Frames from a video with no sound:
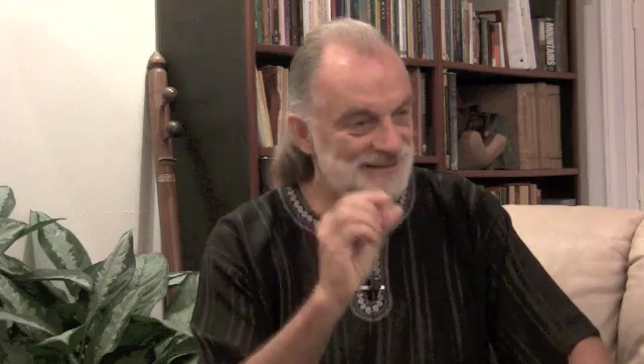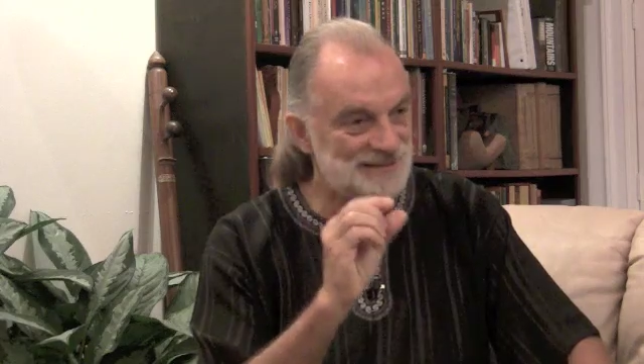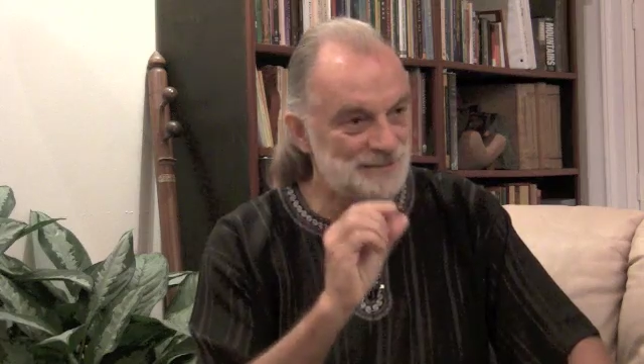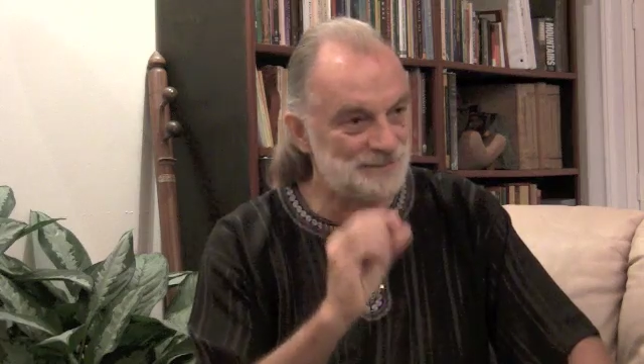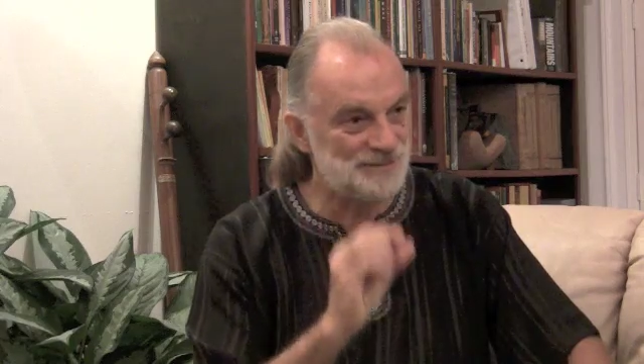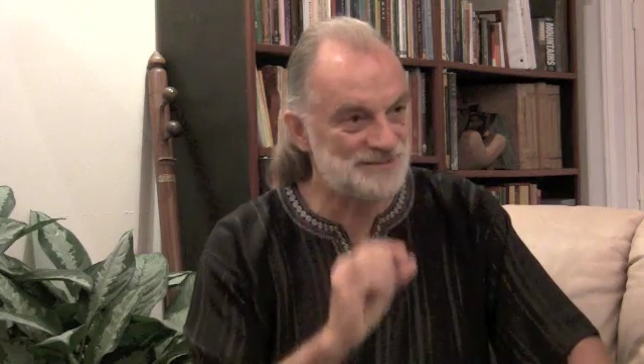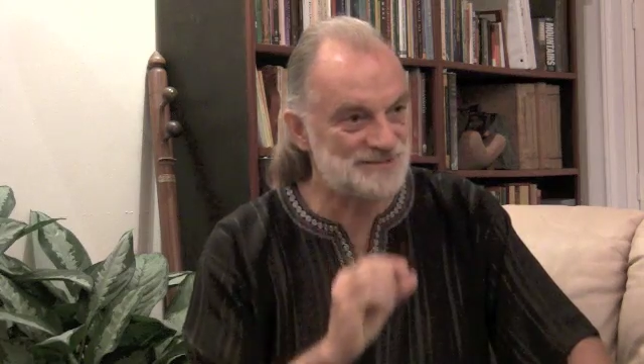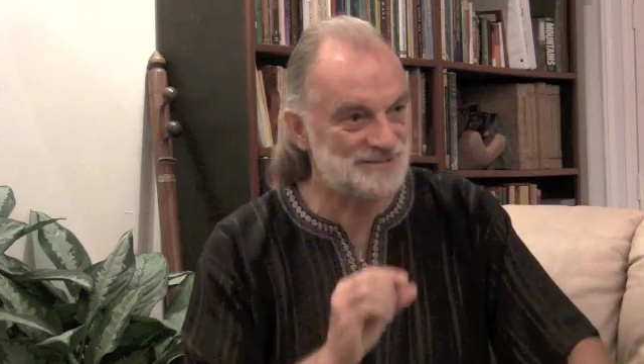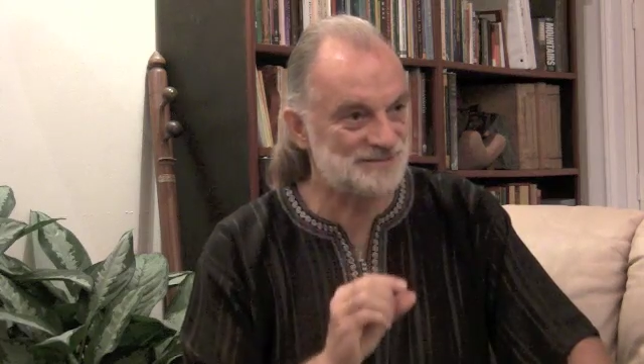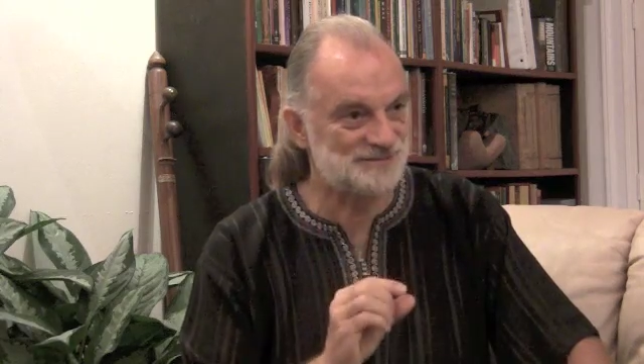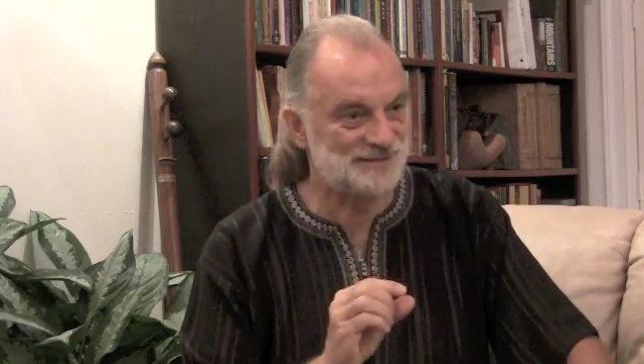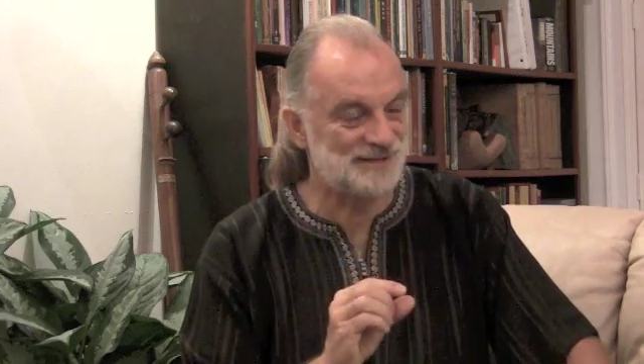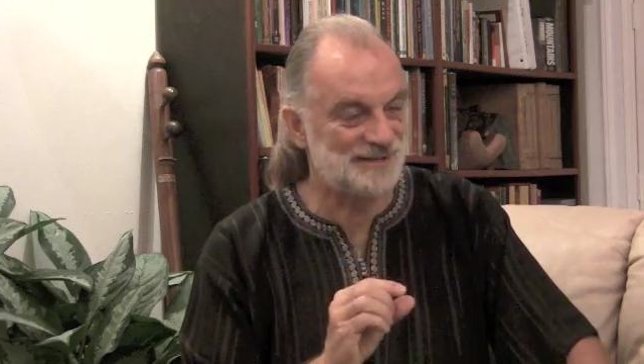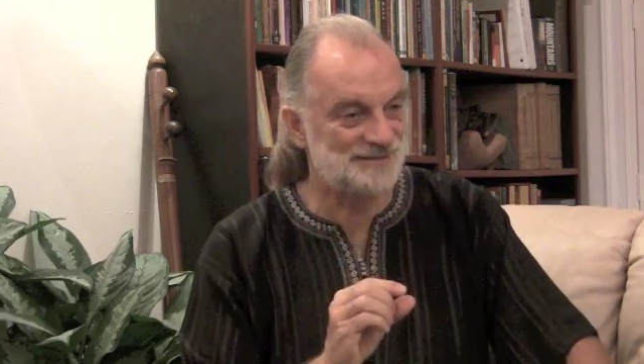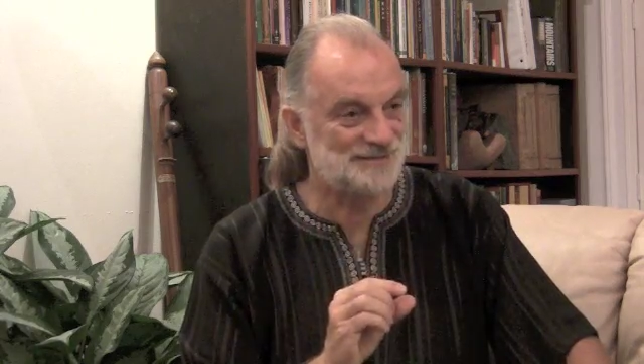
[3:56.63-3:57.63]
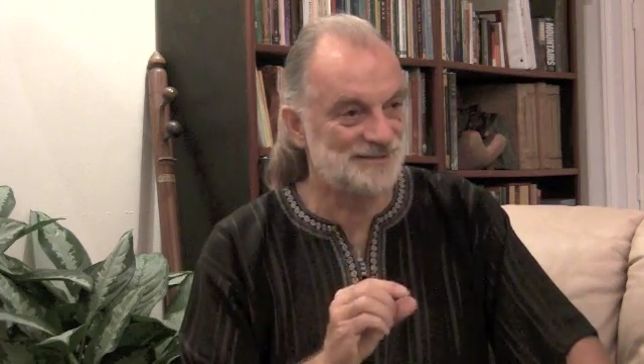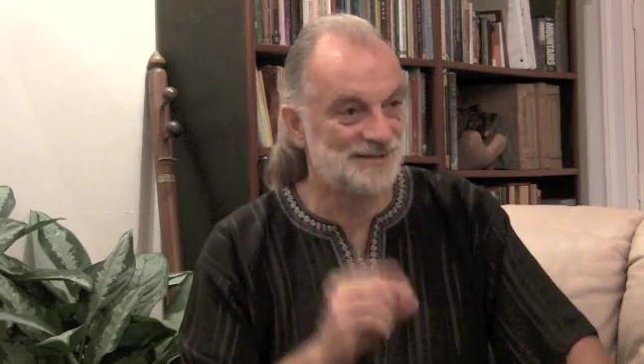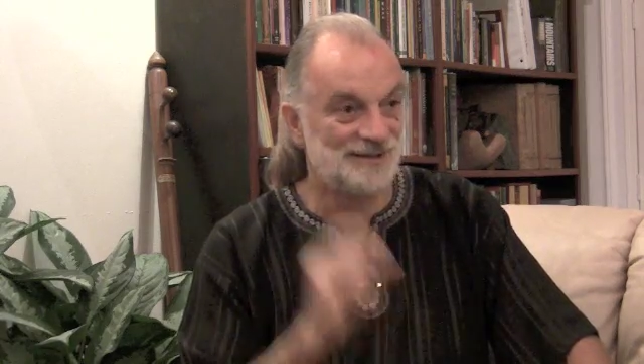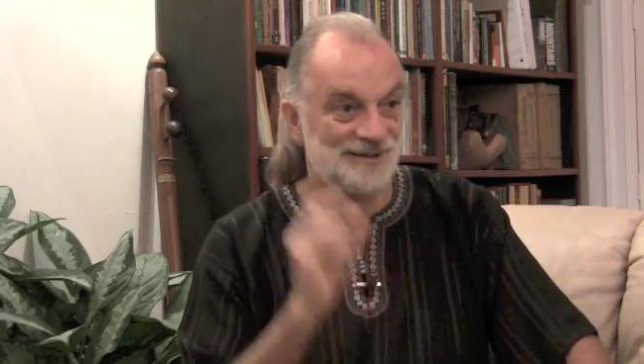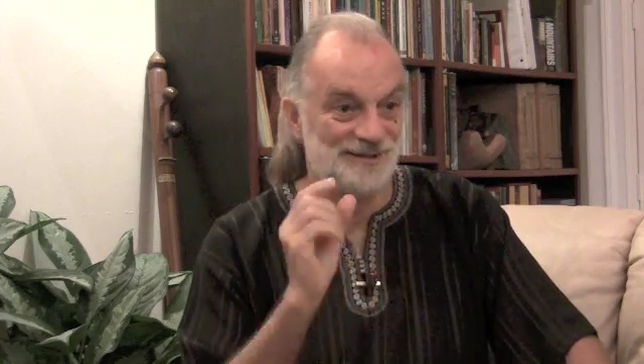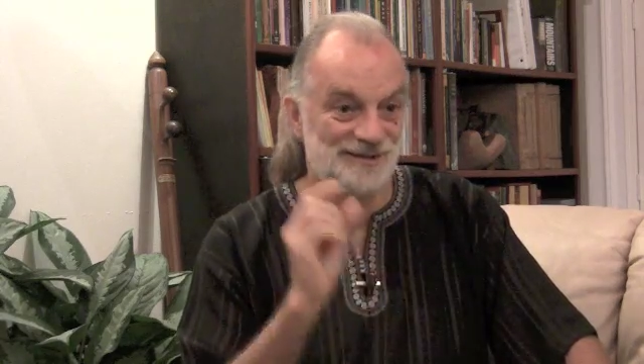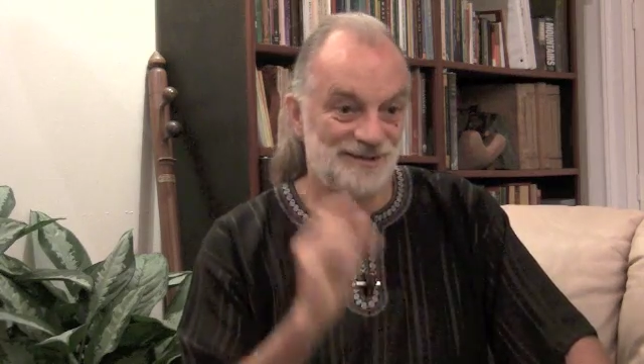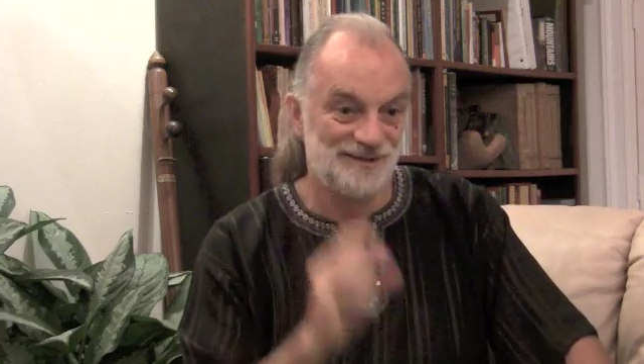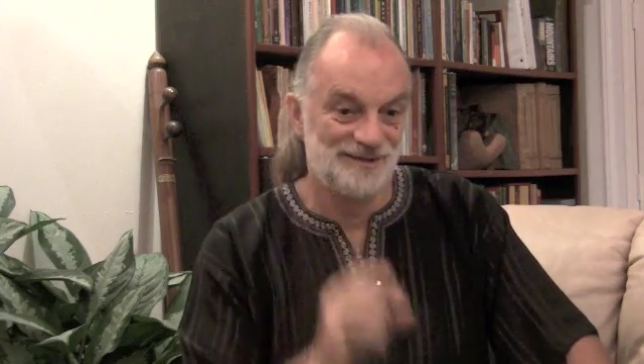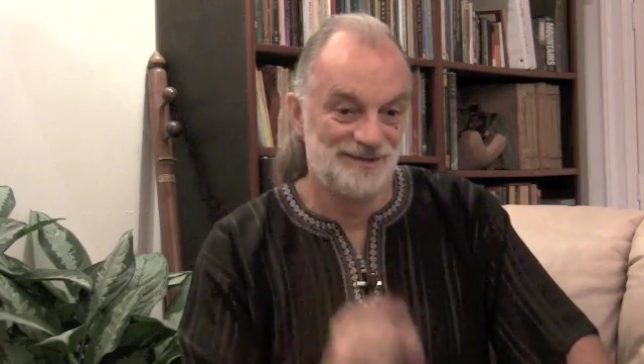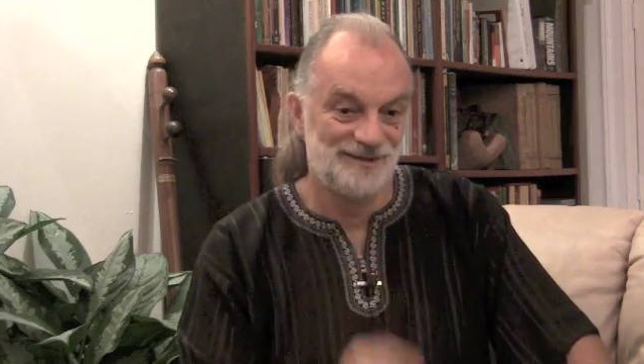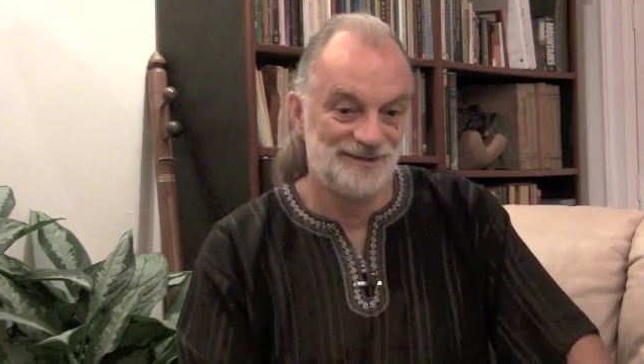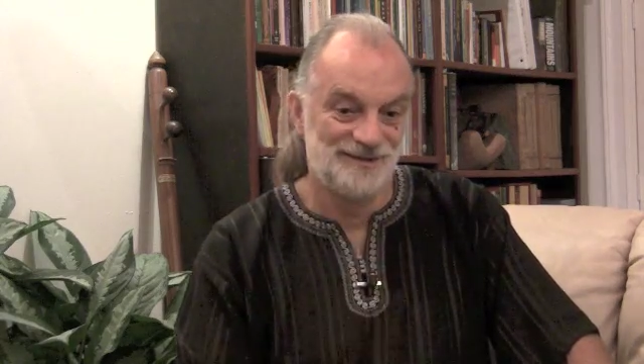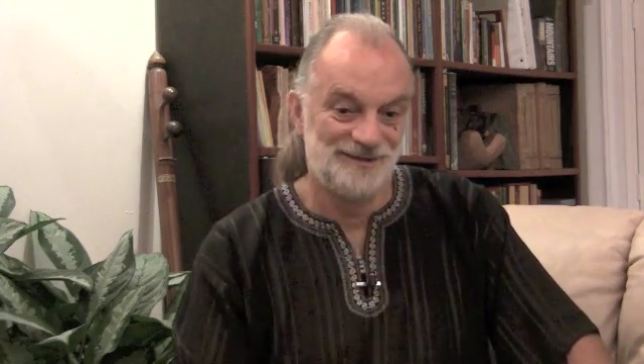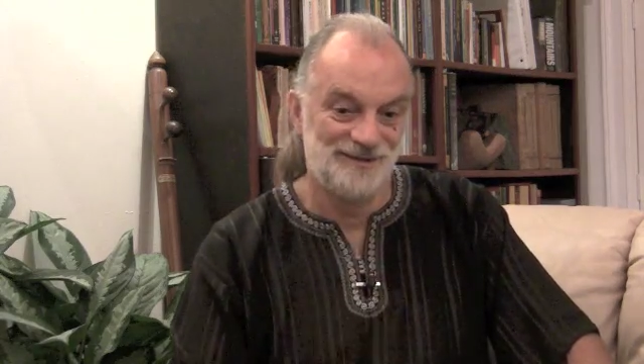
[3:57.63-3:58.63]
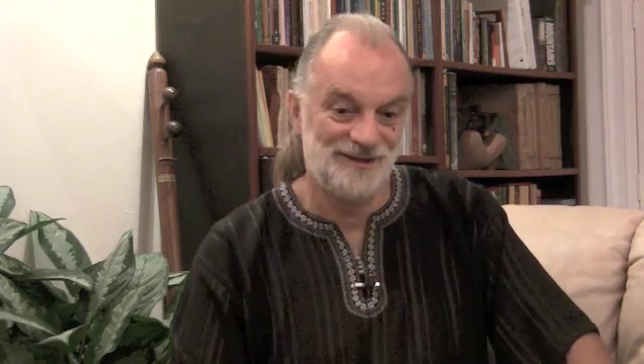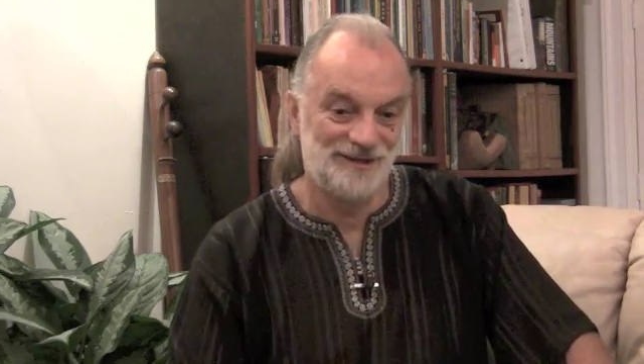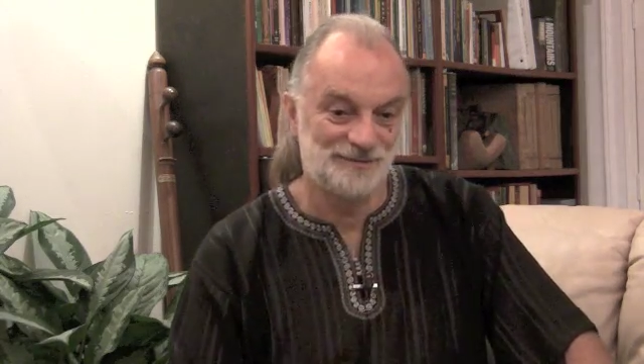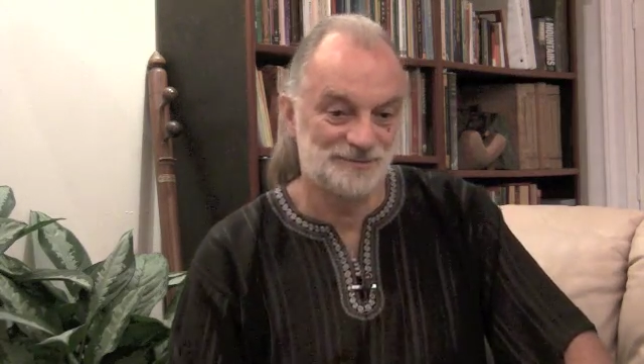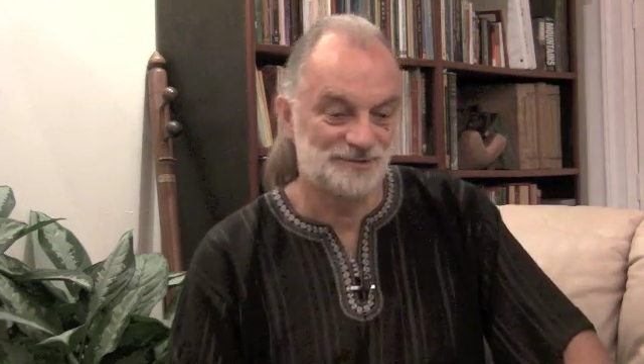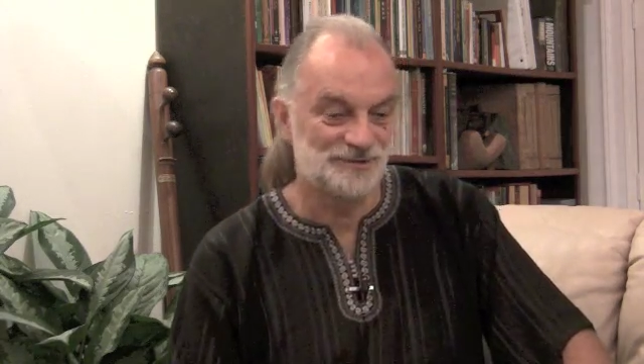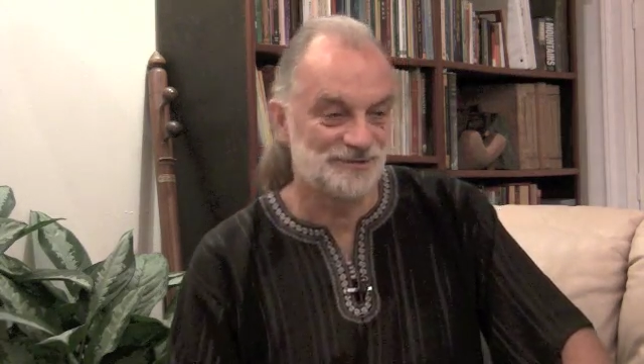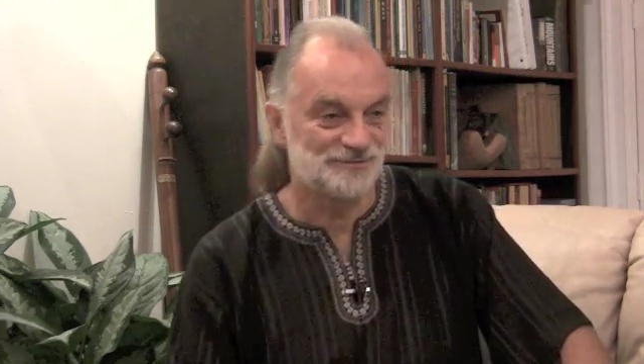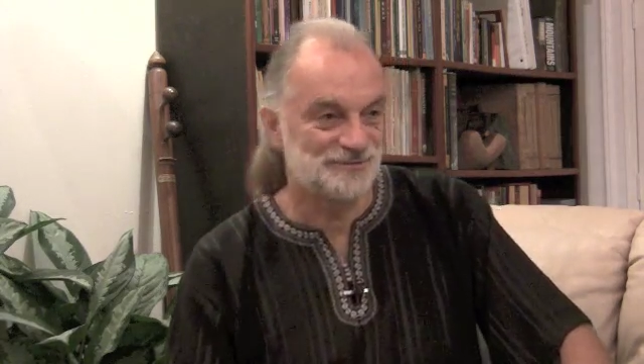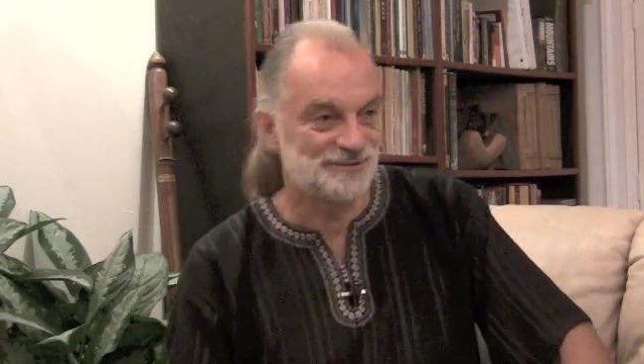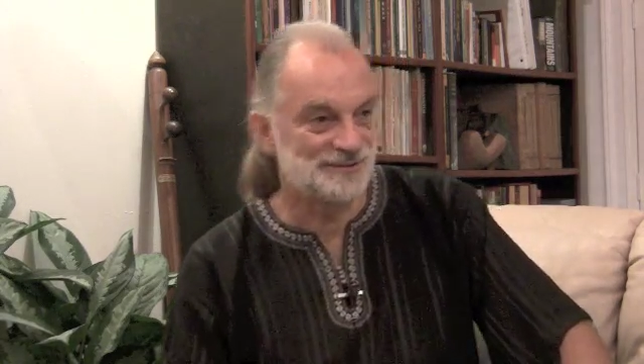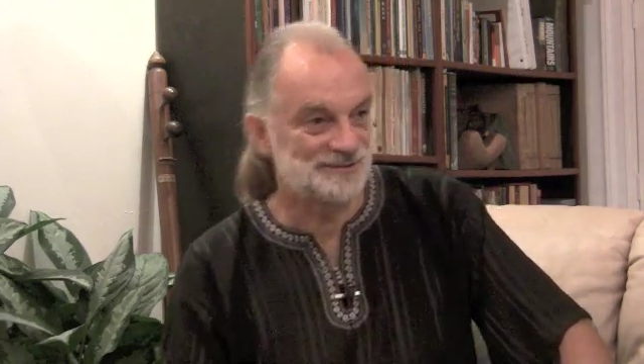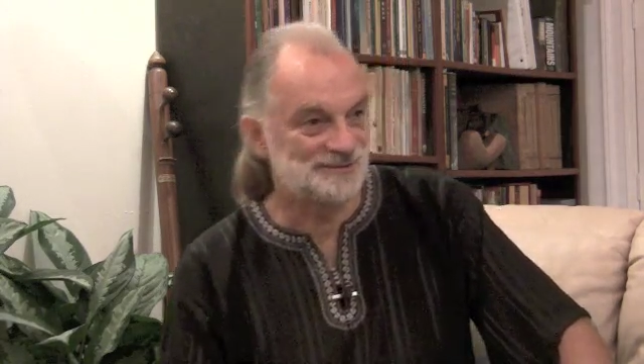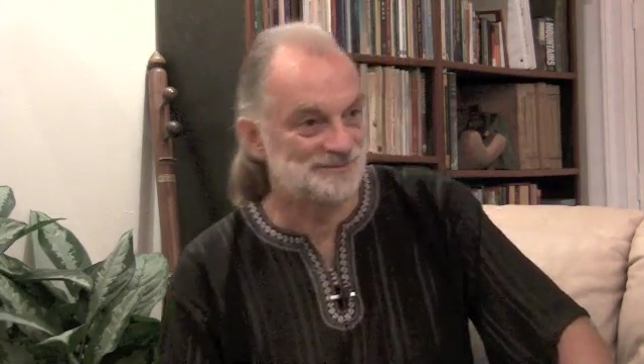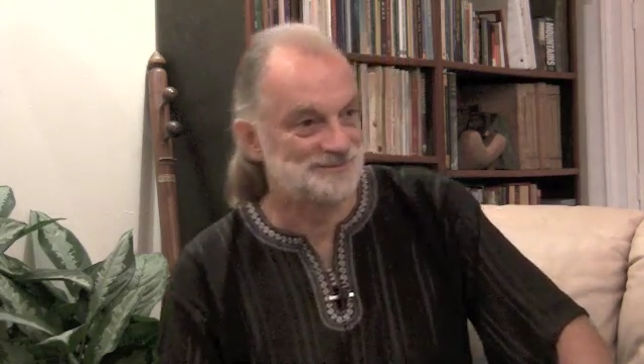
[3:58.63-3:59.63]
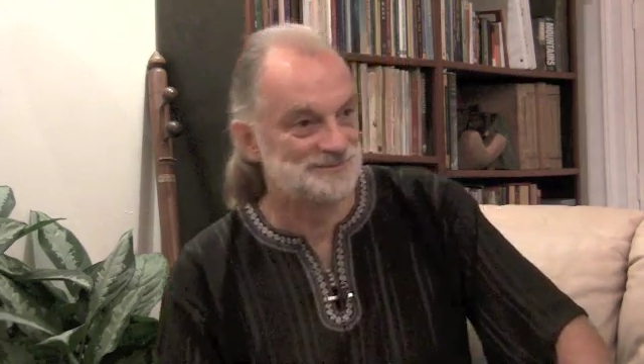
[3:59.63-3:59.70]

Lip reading: little bits of that, I would go for it.